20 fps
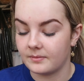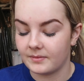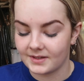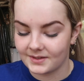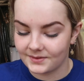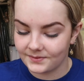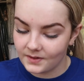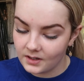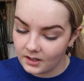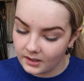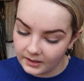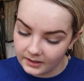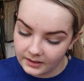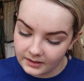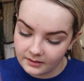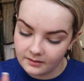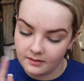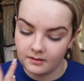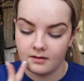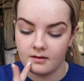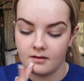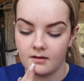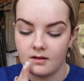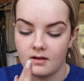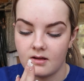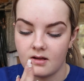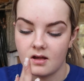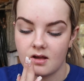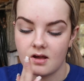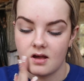but it's fine.
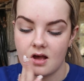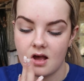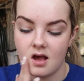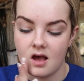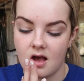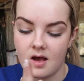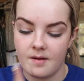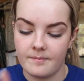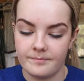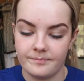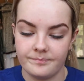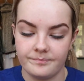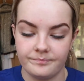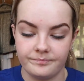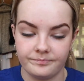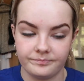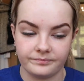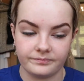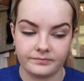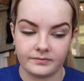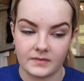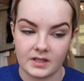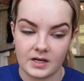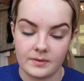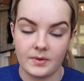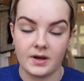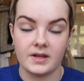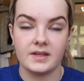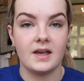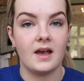
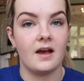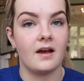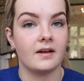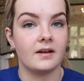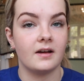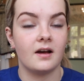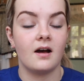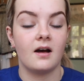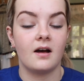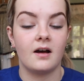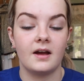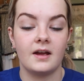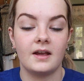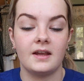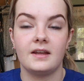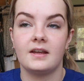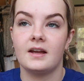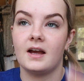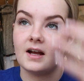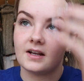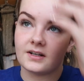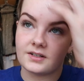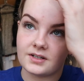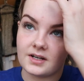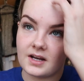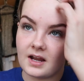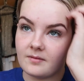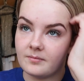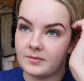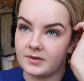But yeah, I
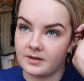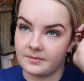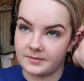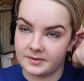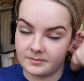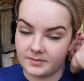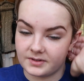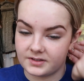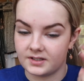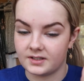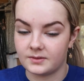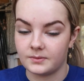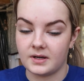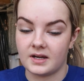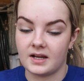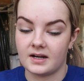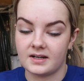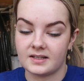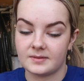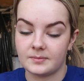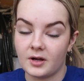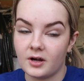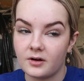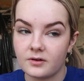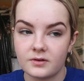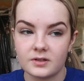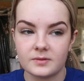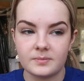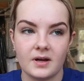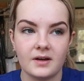actually haven't been up to much this weekend. It's my
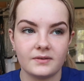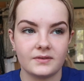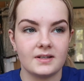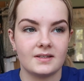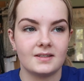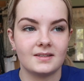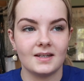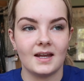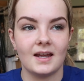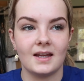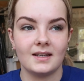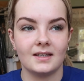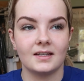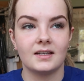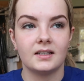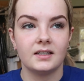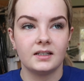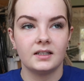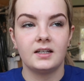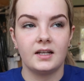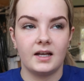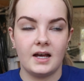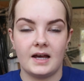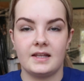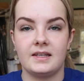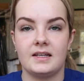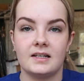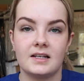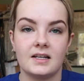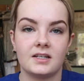uncle's birthday today,
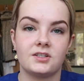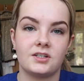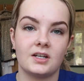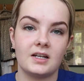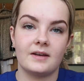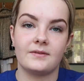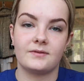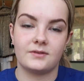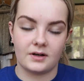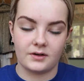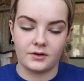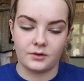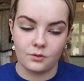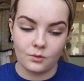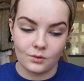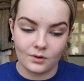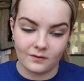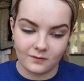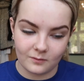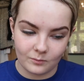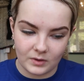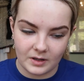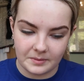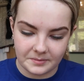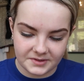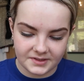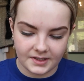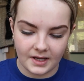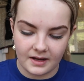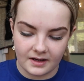and he literally lives around the corner from where I'm
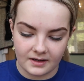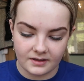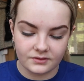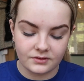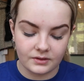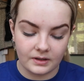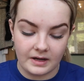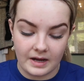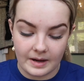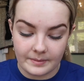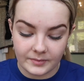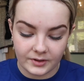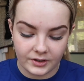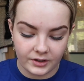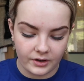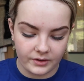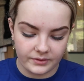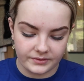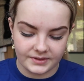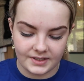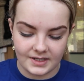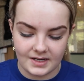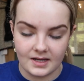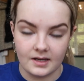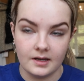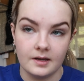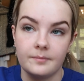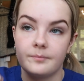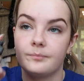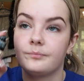staying, so I am going to go see
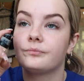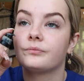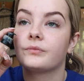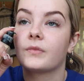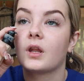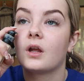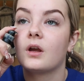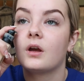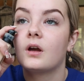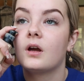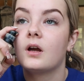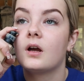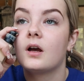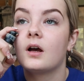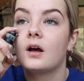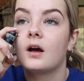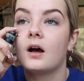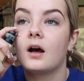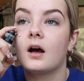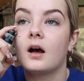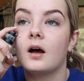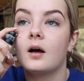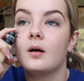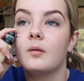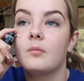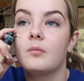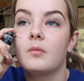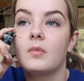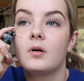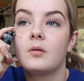him.
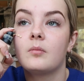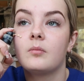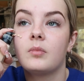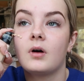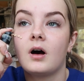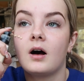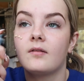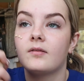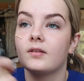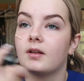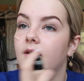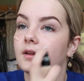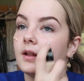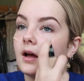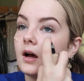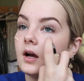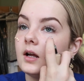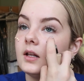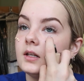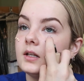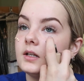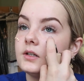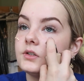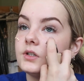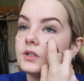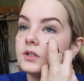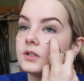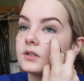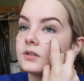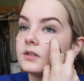But other than that, I
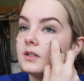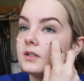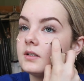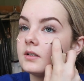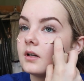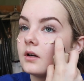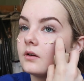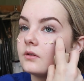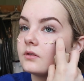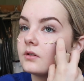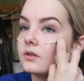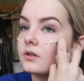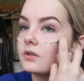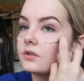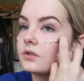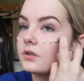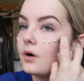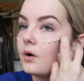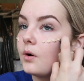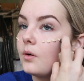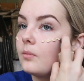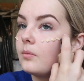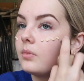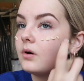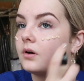literally just need to go to the shop